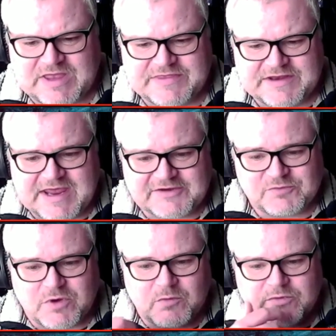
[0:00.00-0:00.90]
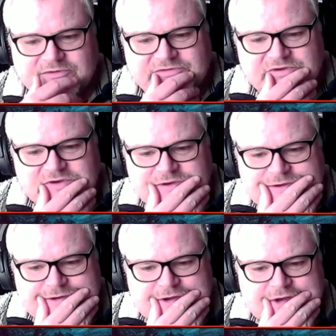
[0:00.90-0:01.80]
The next one was
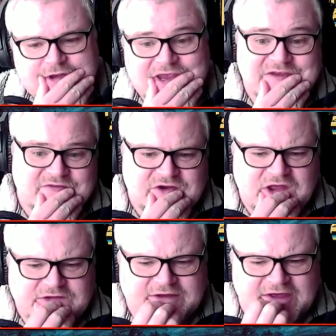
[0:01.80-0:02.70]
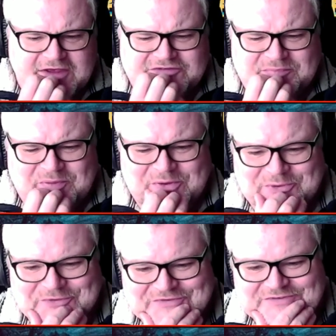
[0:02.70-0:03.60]
even odder, I
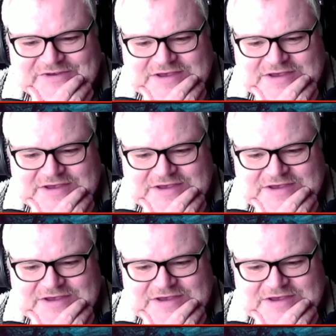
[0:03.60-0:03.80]
suppose.